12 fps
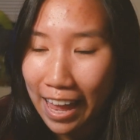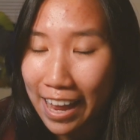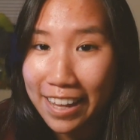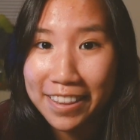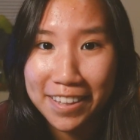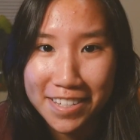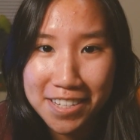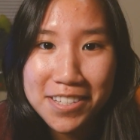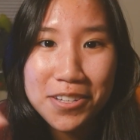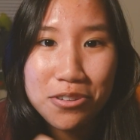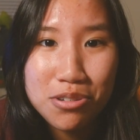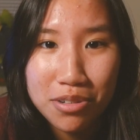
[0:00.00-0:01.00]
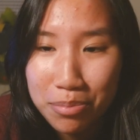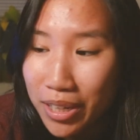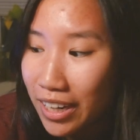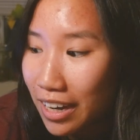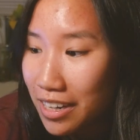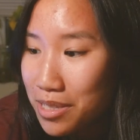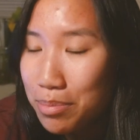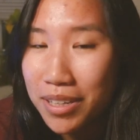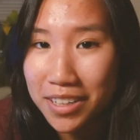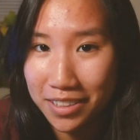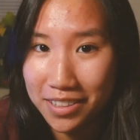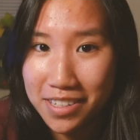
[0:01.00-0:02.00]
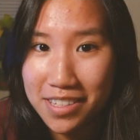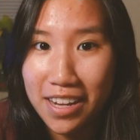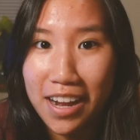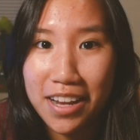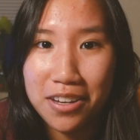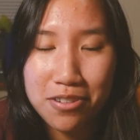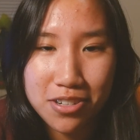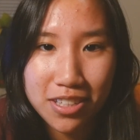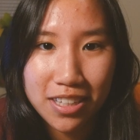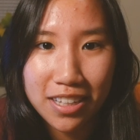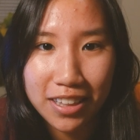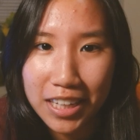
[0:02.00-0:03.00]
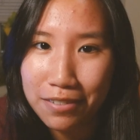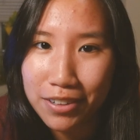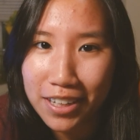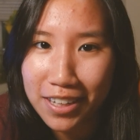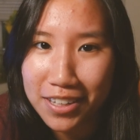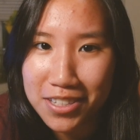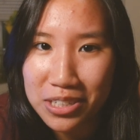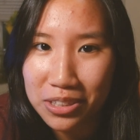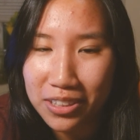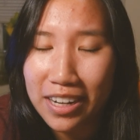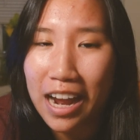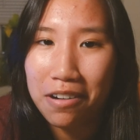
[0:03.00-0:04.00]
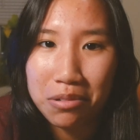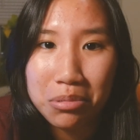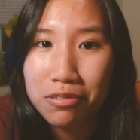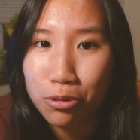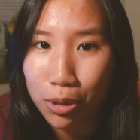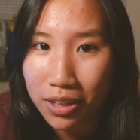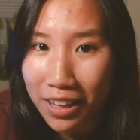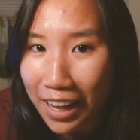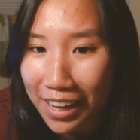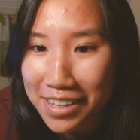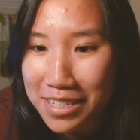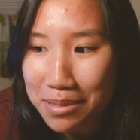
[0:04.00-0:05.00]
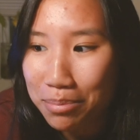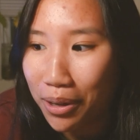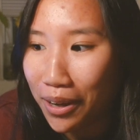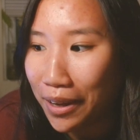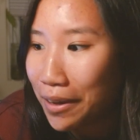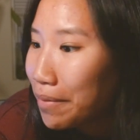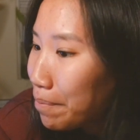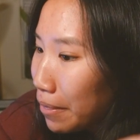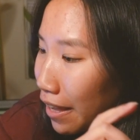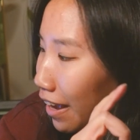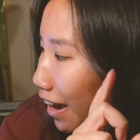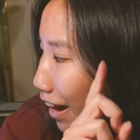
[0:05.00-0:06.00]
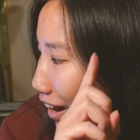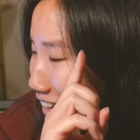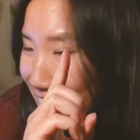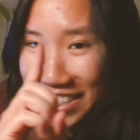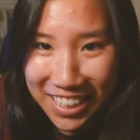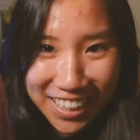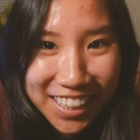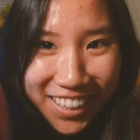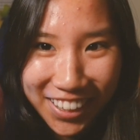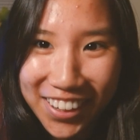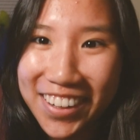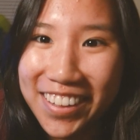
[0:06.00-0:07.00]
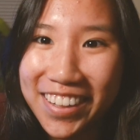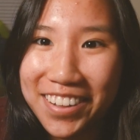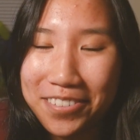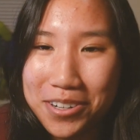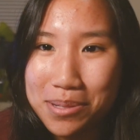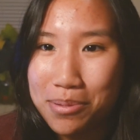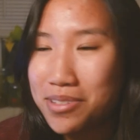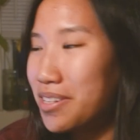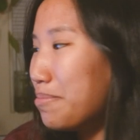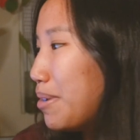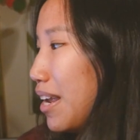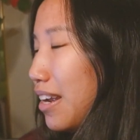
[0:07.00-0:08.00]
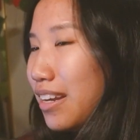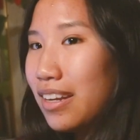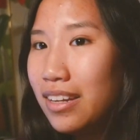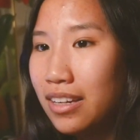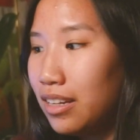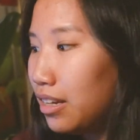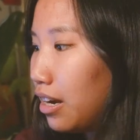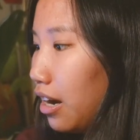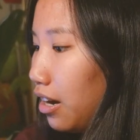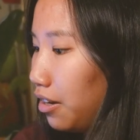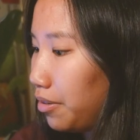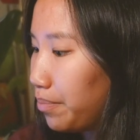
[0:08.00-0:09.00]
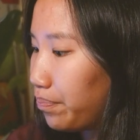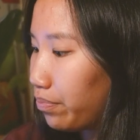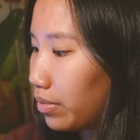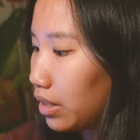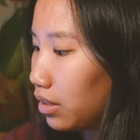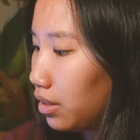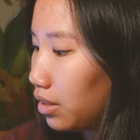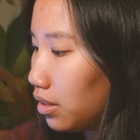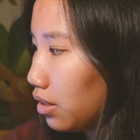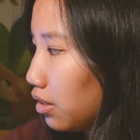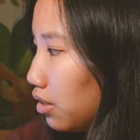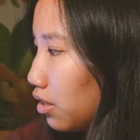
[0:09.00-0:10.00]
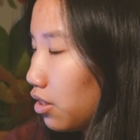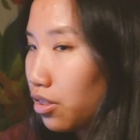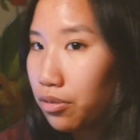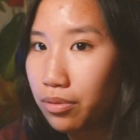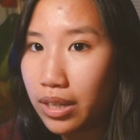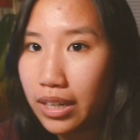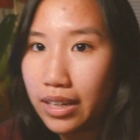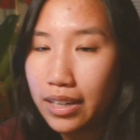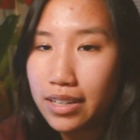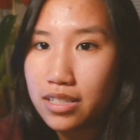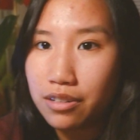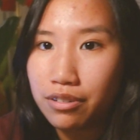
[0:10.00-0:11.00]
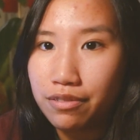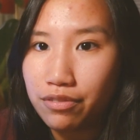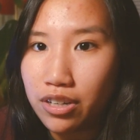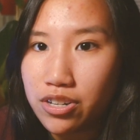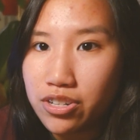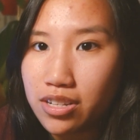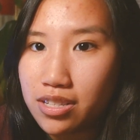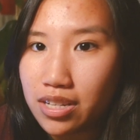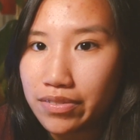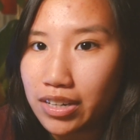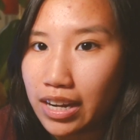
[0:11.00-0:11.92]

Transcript: And this is huge for me, guys, because I usually leave it until an hour before class, but I did it early. We were supposed to make um, three different versions of an